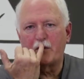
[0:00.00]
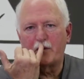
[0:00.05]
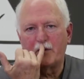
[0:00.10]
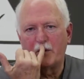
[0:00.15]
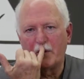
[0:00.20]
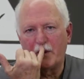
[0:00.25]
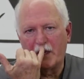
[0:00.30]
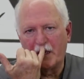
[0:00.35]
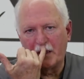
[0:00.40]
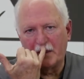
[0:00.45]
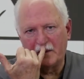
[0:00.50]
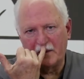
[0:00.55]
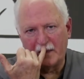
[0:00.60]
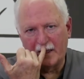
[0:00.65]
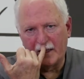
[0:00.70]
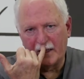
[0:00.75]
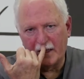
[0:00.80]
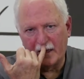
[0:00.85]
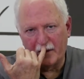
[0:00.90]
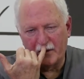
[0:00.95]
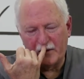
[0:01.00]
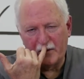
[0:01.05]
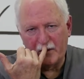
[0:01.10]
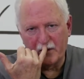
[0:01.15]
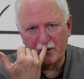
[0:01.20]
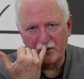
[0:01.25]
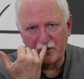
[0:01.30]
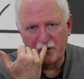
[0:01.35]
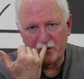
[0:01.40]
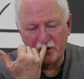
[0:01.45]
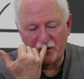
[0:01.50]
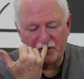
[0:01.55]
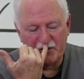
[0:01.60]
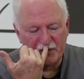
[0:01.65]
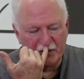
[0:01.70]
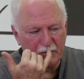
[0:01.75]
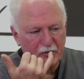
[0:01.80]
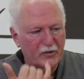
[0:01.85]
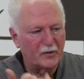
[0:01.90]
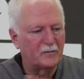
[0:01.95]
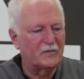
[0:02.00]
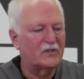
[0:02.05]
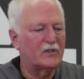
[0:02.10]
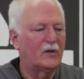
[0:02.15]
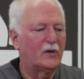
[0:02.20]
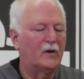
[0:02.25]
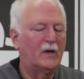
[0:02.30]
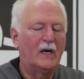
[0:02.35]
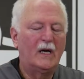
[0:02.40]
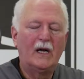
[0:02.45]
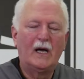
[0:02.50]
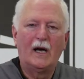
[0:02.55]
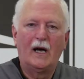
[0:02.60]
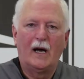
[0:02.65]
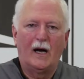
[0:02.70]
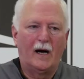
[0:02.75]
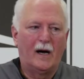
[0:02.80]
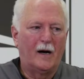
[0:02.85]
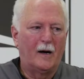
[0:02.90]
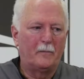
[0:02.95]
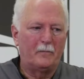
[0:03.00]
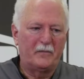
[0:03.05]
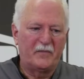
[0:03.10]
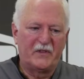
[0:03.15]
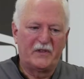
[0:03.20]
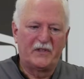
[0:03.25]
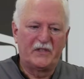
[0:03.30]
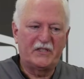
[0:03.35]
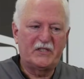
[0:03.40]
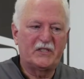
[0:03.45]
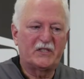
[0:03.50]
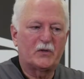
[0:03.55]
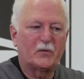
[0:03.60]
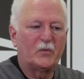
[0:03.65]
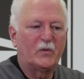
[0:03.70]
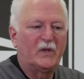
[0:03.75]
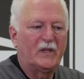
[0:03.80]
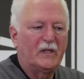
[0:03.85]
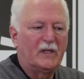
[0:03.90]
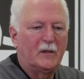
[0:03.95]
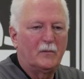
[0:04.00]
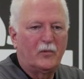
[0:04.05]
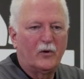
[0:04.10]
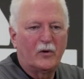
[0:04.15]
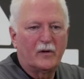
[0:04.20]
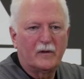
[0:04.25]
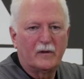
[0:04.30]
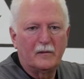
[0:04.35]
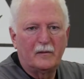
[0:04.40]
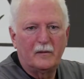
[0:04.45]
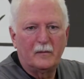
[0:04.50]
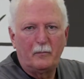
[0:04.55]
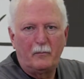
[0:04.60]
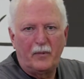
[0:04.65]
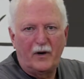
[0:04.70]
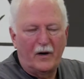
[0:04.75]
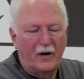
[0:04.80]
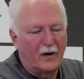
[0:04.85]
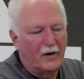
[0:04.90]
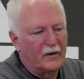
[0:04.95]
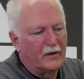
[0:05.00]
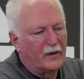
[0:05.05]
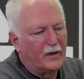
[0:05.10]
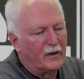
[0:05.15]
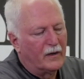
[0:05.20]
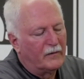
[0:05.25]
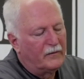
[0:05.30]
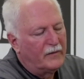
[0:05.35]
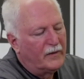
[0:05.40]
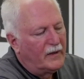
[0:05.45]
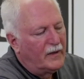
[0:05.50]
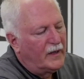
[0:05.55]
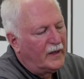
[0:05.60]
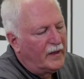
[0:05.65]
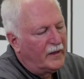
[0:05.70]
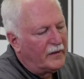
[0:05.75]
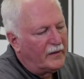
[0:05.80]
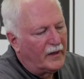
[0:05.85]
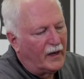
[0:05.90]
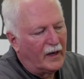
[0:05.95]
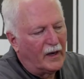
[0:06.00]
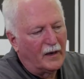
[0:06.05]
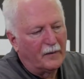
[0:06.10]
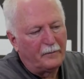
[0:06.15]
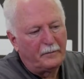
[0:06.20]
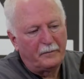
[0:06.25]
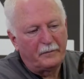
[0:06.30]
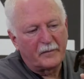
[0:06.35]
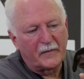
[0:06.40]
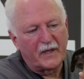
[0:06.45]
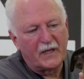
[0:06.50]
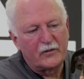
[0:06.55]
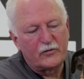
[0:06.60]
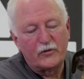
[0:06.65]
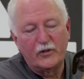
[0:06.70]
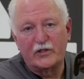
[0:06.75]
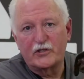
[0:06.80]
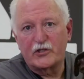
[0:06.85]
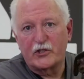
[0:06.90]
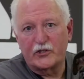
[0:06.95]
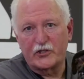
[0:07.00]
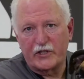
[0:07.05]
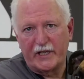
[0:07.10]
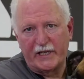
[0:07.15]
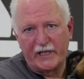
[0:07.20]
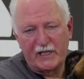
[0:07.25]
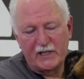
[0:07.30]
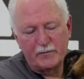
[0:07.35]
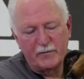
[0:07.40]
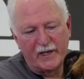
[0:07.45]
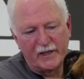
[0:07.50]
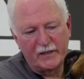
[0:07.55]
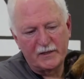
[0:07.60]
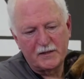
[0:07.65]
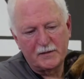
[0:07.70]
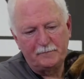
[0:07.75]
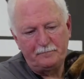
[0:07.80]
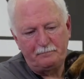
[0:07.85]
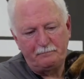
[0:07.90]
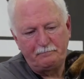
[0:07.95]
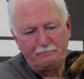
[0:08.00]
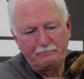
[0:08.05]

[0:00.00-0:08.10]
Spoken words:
through and out here through the philtrum. So this is a really important part of traditional Chinese medicine.